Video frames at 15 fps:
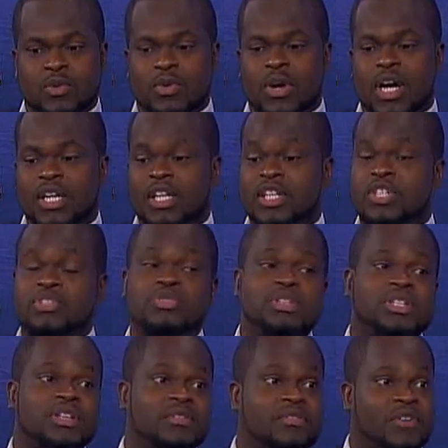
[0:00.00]
and an
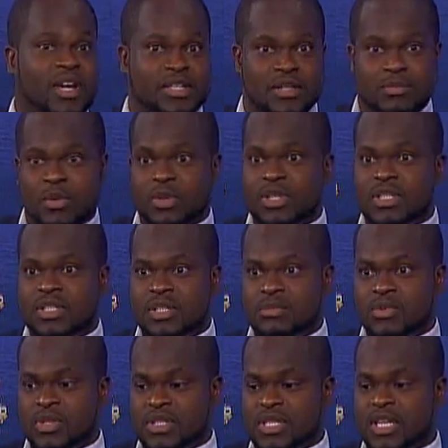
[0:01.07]
interesting fact about a zebra
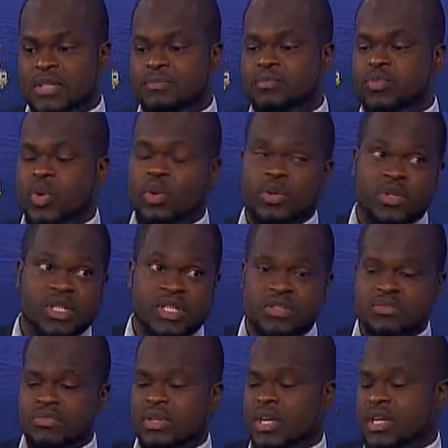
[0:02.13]
is that although it's
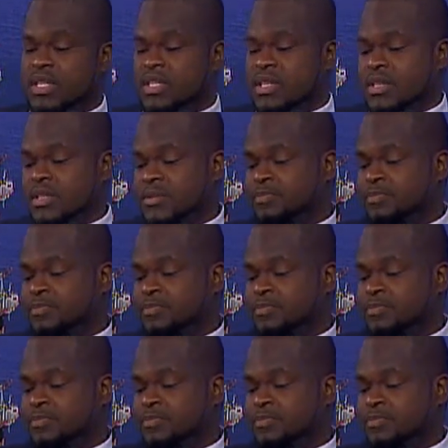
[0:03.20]
a